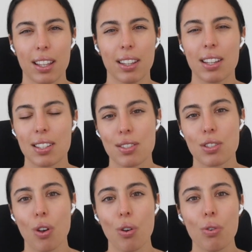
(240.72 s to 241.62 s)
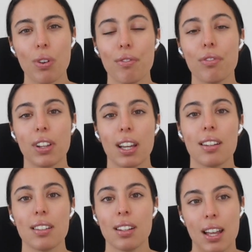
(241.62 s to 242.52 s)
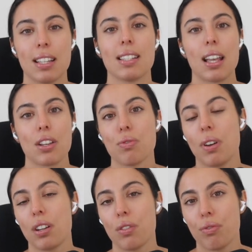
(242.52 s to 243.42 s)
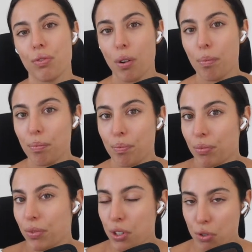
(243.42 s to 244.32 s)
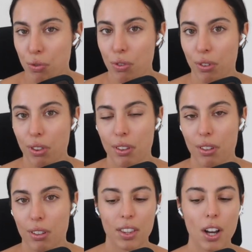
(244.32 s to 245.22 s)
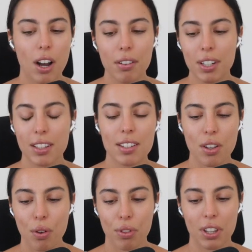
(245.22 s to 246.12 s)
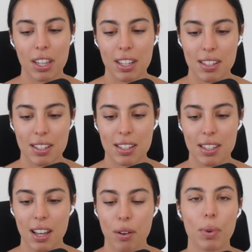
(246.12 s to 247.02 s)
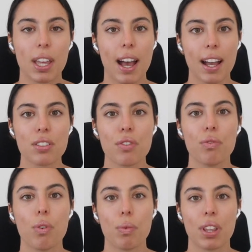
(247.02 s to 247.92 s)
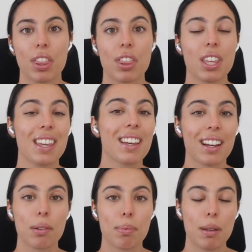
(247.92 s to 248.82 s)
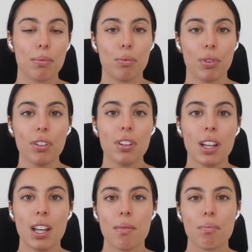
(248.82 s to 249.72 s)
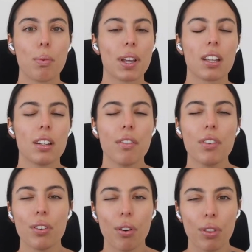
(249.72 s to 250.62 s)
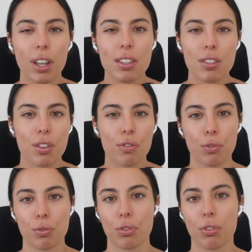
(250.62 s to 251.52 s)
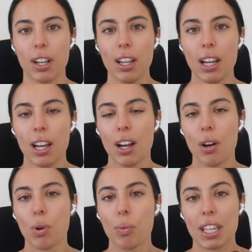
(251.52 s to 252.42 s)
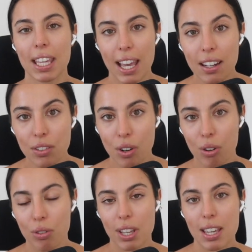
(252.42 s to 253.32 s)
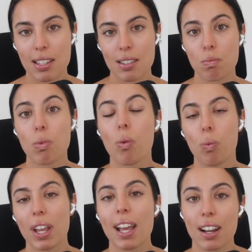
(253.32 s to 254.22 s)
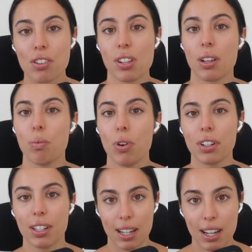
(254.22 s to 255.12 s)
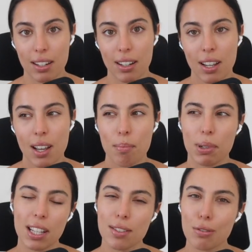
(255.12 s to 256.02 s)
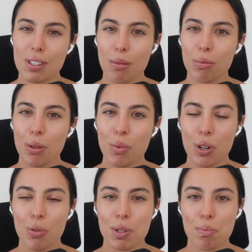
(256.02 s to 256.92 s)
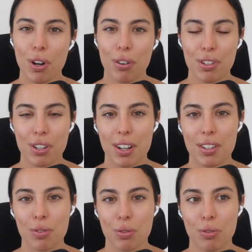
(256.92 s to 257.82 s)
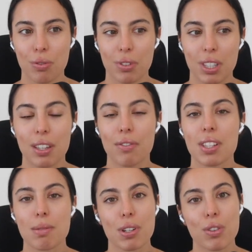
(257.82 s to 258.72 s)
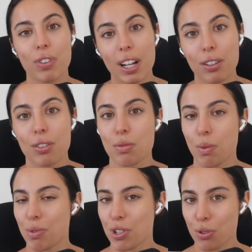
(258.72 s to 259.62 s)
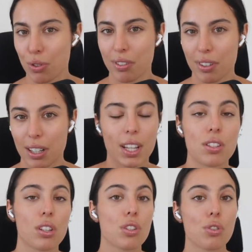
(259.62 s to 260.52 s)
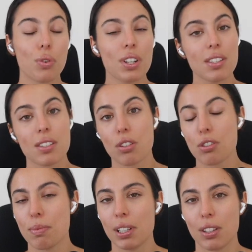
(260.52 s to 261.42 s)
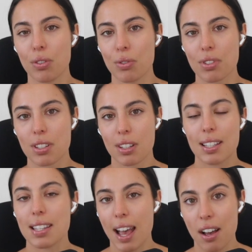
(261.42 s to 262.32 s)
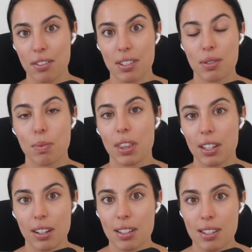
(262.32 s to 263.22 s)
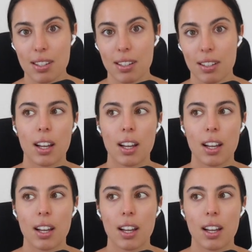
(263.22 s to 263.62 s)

I think it's so inflated and exaggerated from the truth. The irony in this whole thing is that we act off what we think other people want, but we can never know that to the full degree. What we can know is what we actually want and need, but that's not something we always prioritize or give as much value as what we should. And so the choice is ultimately yours. It's ours. It's within us.